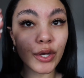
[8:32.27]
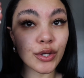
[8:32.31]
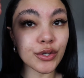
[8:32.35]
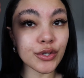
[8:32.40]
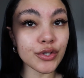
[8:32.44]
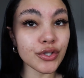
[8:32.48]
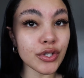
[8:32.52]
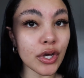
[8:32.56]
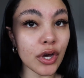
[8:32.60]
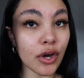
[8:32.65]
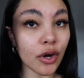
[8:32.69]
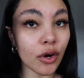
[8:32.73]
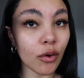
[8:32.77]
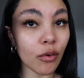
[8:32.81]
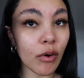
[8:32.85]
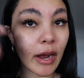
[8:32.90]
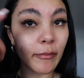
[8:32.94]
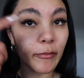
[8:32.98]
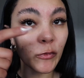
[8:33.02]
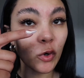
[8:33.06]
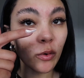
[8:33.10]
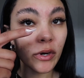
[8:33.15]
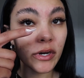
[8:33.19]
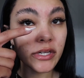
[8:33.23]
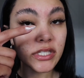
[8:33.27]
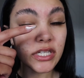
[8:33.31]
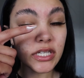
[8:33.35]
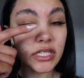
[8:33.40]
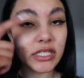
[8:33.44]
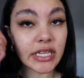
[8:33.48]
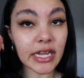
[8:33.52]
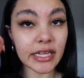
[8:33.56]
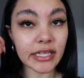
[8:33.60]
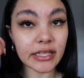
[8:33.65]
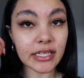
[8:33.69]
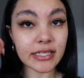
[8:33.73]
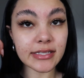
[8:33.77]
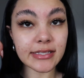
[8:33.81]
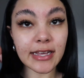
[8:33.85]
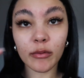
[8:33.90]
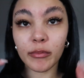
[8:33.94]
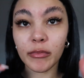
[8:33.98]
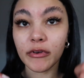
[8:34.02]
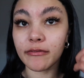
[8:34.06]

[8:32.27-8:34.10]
So I'm going to take this out,